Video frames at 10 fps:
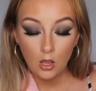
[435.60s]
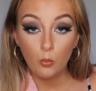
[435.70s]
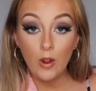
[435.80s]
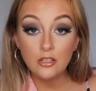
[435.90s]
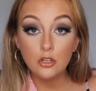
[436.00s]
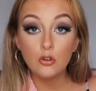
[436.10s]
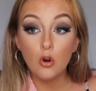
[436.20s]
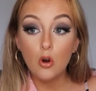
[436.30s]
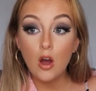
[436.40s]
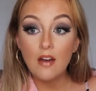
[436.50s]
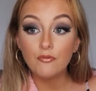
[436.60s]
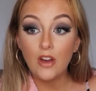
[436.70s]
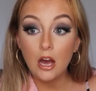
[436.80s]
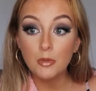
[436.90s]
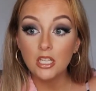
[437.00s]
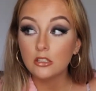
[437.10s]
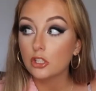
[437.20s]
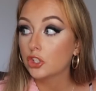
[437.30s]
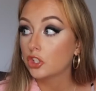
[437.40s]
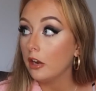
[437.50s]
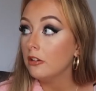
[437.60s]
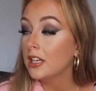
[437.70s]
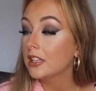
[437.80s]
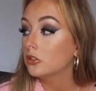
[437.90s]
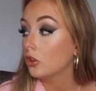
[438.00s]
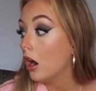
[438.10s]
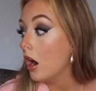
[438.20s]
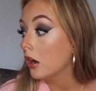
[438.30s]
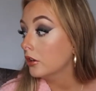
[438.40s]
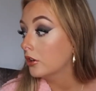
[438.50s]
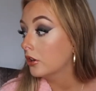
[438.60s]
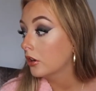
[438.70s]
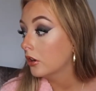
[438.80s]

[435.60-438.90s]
When you know I'm filming and you're shouting at the dog.